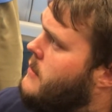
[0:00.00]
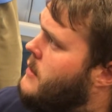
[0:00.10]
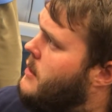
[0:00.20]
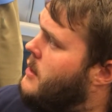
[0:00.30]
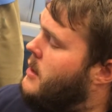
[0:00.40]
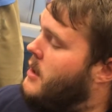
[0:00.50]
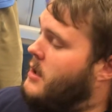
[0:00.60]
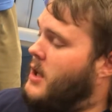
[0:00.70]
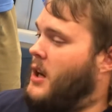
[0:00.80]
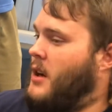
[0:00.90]

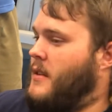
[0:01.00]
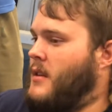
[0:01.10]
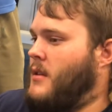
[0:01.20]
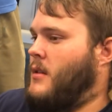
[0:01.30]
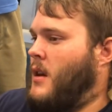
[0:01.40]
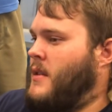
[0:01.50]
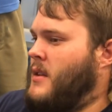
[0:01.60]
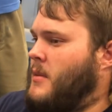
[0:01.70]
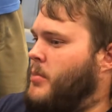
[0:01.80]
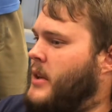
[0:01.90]
I
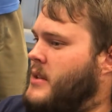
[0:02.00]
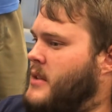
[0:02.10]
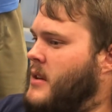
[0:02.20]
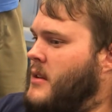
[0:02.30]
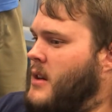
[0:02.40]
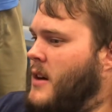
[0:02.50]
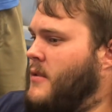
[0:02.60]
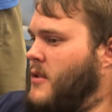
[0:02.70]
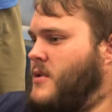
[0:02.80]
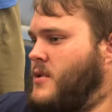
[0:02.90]
think the biggest thing that I've
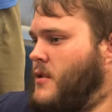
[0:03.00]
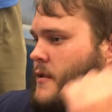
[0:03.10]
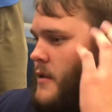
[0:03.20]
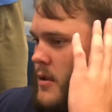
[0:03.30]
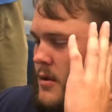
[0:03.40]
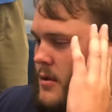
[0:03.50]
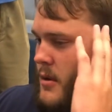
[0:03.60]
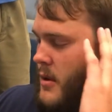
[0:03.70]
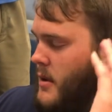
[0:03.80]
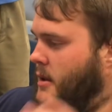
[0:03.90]
noticed so far
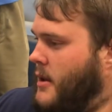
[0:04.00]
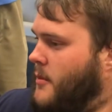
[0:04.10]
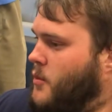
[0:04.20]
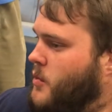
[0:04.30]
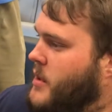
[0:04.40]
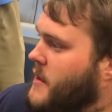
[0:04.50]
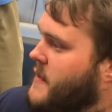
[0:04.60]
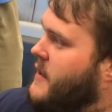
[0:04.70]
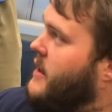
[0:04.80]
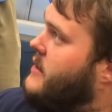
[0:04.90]
would be the
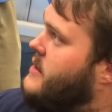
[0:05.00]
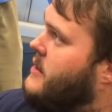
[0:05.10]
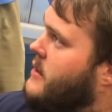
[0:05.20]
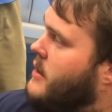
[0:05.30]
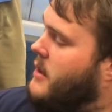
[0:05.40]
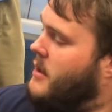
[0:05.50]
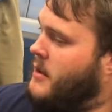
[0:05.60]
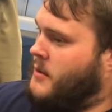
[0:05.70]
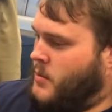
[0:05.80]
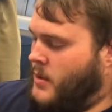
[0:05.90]
fits
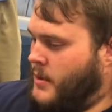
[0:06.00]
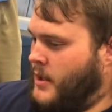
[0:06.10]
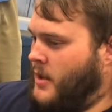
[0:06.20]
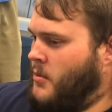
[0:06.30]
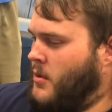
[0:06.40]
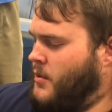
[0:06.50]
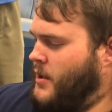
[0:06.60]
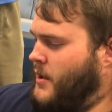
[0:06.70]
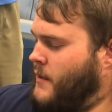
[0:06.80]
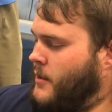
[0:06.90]
in the run game are a little
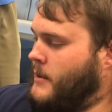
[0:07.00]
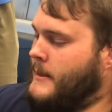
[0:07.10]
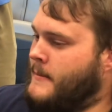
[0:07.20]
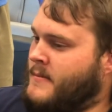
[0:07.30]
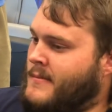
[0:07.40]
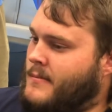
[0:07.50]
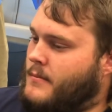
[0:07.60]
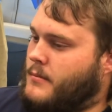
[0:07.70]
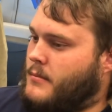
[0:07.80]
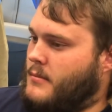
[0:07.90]
different.
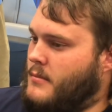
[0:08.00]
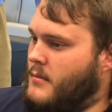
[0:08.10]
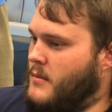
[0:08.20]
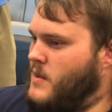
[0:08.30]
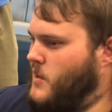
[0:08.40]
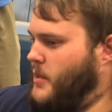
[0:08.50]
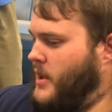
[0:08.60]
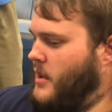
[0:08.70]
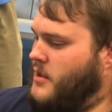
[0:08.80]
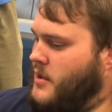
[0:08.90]
Just
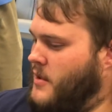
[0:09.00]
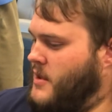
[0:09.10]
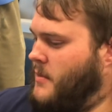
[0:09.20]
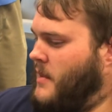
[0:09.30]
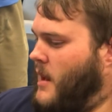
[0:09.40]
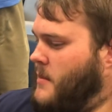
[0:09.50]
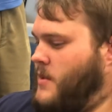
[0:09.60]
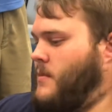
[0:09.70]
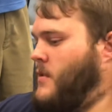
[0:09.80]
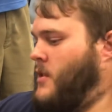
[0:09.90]
because, you know, sometimes,
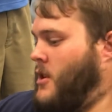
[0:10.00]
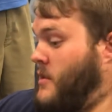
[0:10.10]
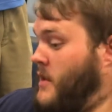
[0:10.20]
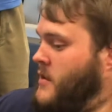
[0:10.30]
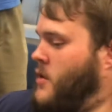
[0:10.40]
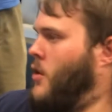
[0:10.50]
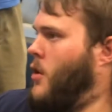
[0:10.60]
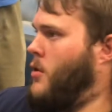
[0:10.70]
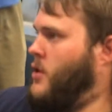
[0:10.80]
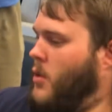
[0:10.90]
you know, as a
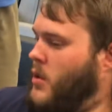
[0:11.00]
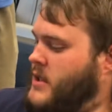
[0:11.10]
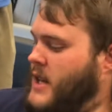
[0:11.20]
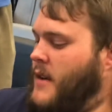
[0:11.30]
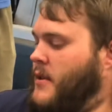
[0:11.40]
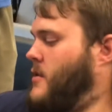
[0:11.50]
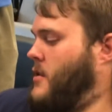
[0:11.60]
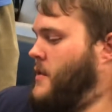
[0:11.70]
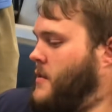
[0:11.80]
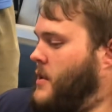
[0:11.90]
guard, you always have
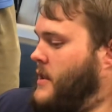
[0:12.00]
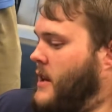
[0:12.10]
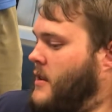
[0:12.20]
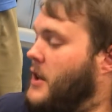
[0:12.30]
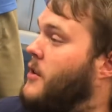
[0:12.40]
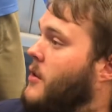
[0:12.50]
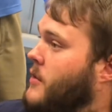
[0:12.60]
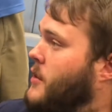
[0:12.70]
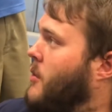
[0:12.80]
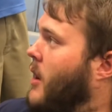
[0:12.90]
either a three technique or
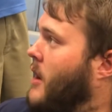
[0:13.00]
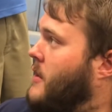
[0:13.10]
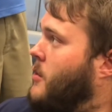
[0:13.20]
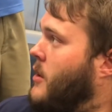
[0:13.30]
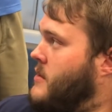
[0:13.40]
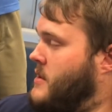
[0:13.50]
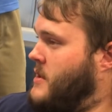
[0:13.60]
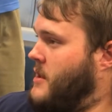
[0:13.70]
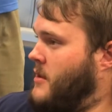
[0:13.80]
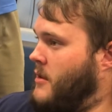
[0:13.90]
a two eye, to where as a
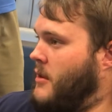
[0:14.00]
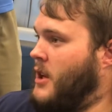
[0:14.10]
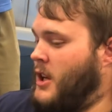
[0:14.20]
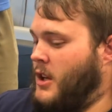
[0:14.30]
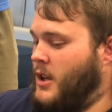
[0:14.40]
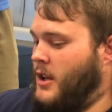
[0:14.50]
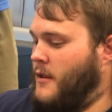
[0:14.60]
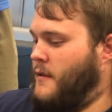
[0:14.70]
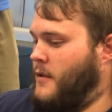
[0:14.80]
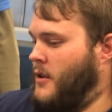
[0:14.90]
center,
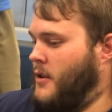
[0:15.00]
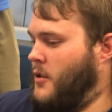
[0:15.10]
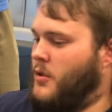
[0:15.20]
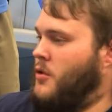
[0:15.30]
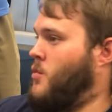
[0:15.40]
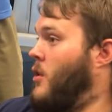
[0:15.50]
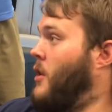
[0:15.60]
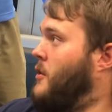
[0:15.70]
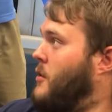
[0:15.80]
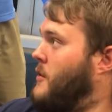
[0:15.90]
if, you know, you're
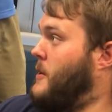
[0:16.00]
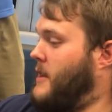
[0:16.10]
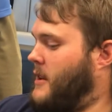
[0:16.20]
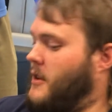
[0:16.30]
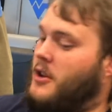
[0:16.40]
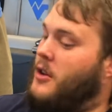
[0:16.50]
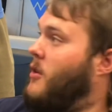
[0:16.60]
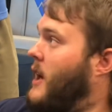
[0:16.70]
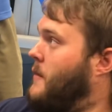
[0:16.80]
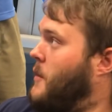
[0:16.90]
running to a three technique, you
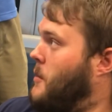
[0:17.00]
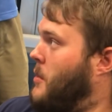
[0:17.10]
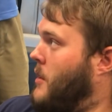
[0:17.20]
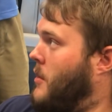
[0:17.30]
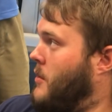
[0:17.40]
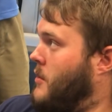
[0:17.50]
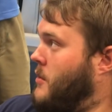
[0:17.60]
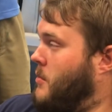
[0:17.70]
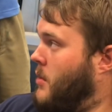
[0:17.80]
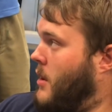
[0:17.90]
don't have anybody on you
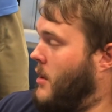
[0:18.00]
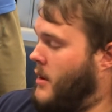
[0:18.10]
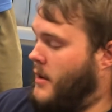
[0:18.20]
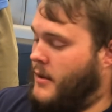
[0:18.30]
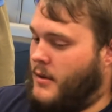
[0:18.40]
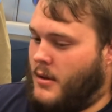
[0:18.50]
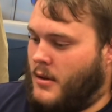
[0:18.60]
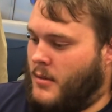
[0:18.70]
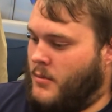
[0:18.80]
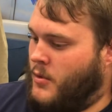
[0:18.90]
to block,
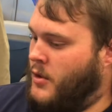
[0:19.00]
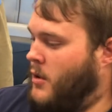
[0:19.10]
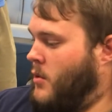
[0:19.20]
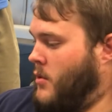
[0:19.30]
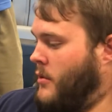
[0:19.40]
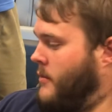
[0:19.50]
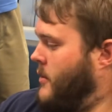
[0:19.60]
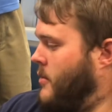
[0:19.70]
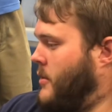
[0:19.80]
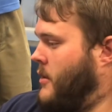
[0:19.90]
you know, or
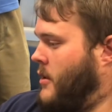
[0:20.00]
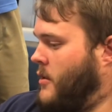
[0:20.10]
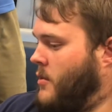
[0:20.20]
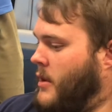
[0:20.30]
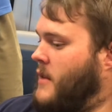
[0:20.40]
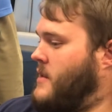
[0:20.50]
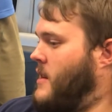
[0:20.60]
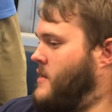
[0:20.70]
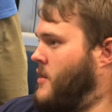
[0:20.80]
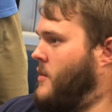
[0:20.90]
you run
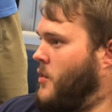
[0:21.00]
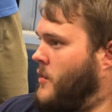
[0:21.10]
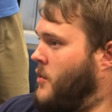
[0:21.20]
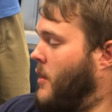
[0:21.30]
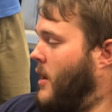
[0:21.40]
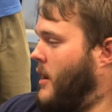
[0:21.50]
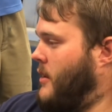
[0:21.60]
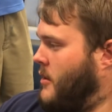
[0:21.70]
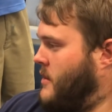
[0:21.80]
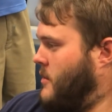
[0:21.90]
outside zone to a two eye, you
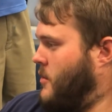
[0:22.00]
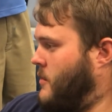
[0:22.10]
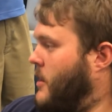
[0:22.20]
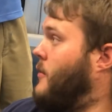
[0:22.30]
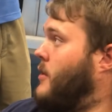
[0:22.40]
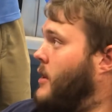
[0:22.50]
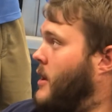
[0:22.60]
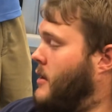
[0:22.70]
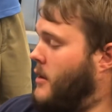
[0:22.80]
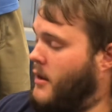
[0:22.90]
know, it's a little tougher to
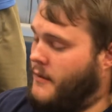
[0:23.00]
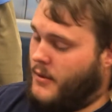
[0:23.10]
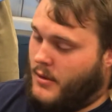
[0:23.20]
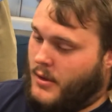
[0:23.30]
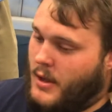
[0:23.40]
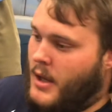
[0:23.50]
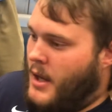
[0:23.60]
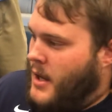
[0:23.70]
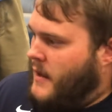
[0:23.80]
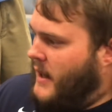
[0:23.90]
cut off or
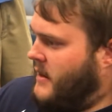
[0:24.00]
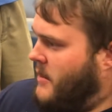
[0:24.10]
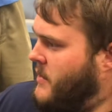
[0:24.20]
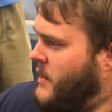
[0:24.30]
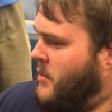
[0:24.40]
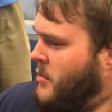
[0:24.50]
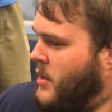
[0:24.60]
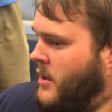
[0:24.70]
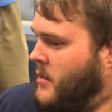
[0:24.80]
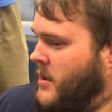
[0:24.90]
that type of thing.
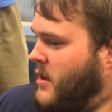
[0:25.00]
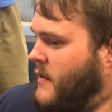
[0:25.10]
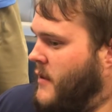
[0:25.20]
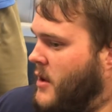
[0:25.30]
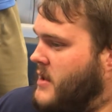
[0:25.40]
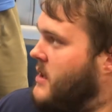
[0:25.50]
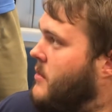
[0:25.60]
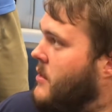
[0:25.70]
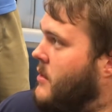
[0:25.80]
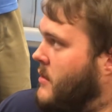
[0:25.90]
But, I mean, they're very
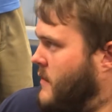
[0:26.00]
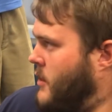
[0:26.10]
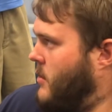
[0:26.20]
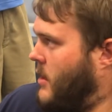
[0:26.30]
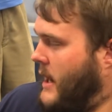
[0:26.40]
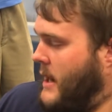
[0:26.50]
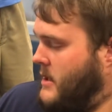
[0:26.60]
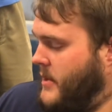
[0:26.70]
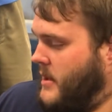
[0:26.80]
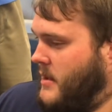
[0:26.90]
similar in the footwork
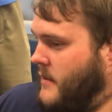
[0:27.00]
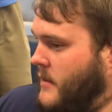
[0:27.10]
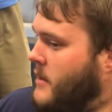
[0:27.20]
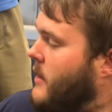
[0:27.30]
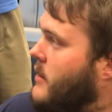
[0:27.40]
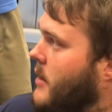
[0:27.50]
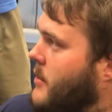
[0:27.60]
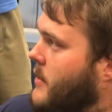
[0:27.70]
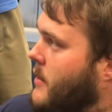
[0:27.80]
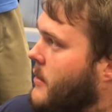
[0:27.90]
aspects of it and that type
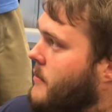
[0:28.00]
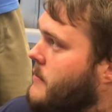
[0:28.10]
of thing.